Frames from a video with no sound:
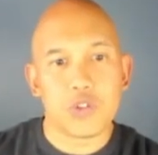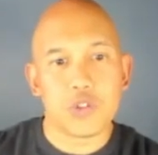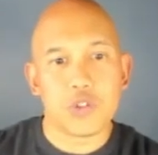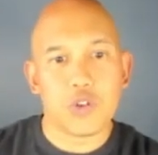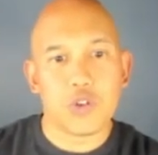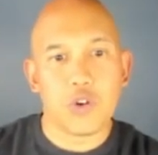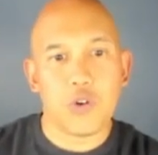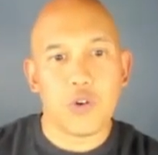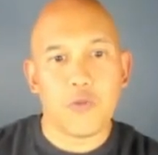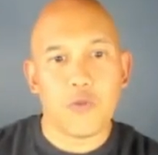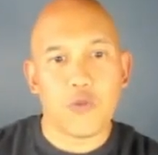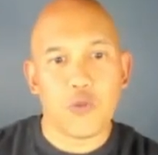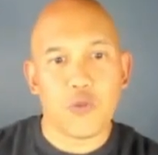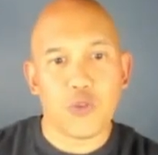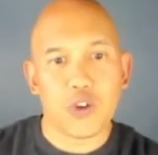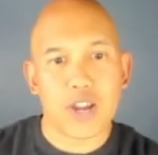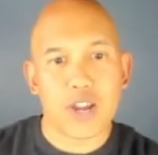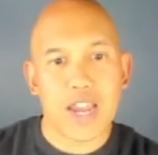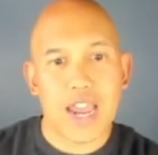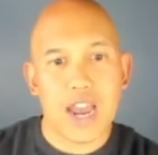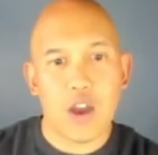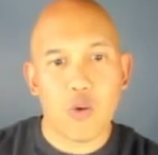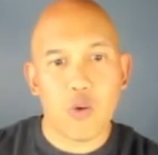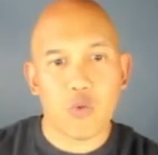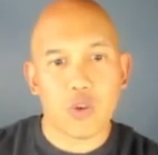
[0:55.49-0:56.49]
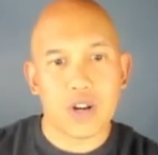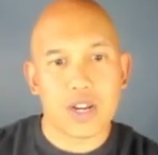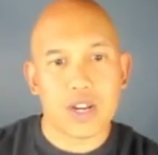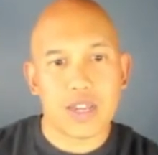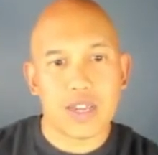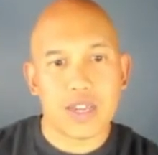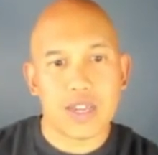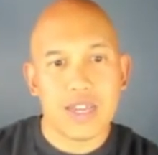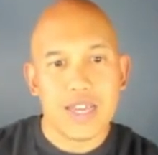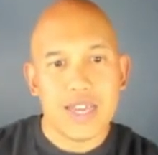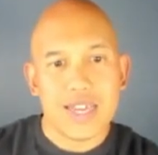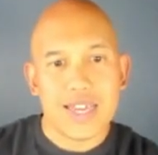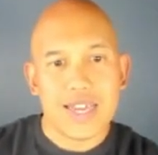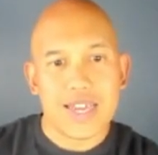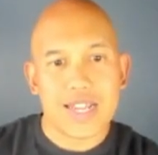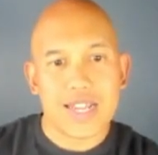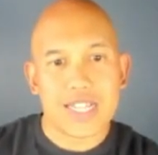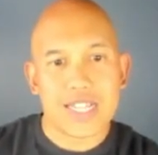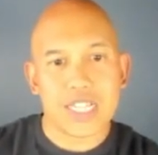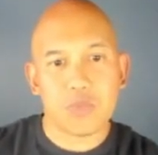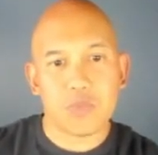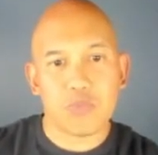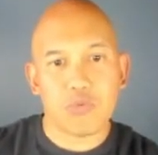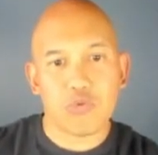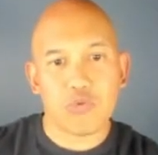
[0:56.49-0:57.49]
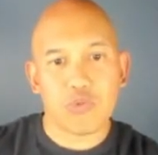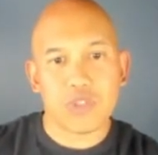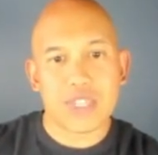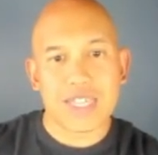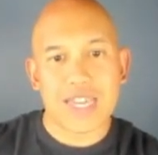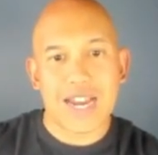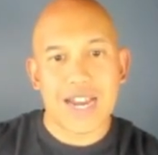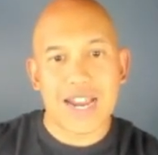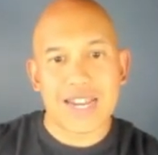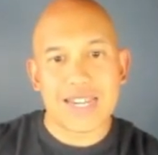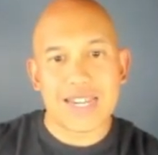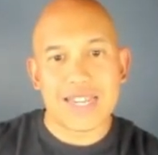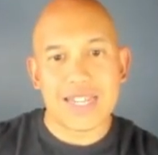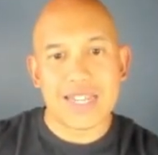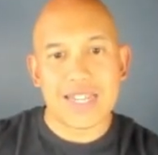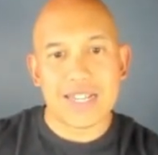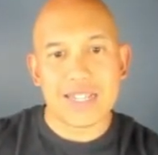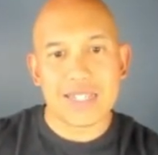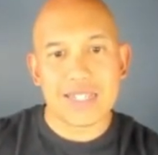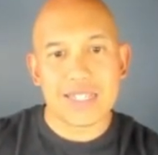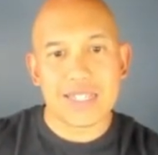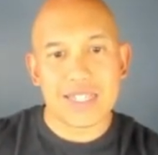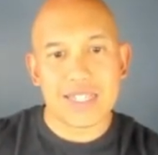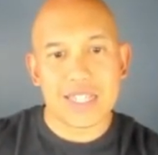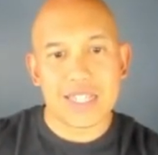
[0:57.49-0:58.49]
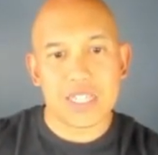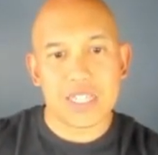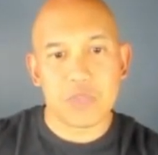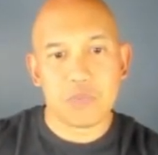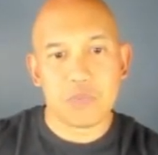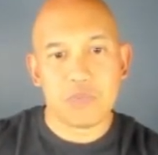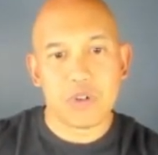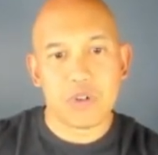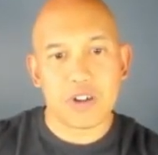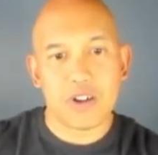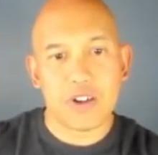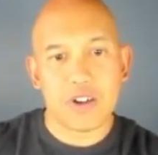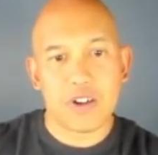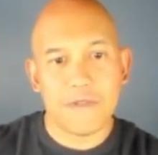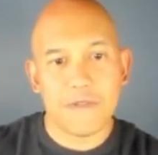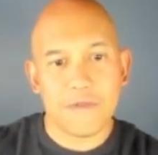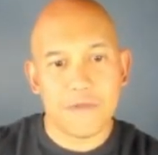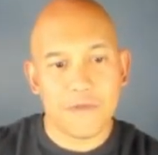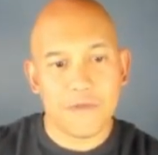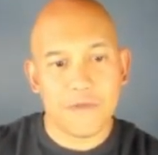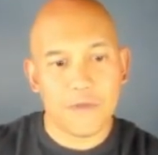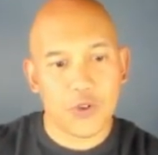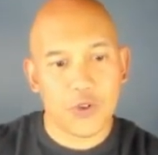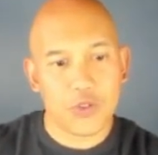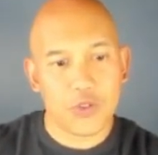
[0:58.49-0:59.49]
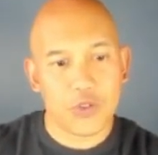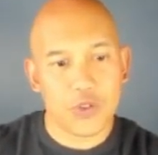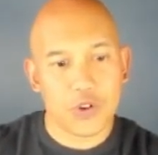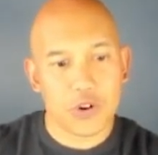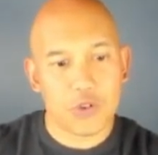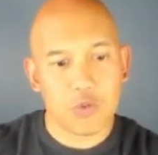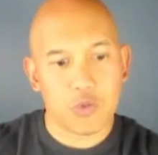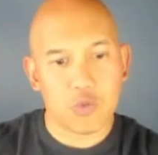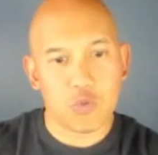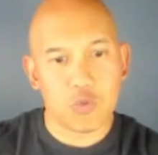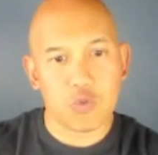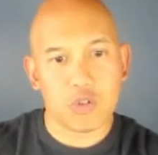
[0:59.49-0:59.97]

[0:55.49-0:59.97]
So, for now, we're going to explore the ideas in this book further.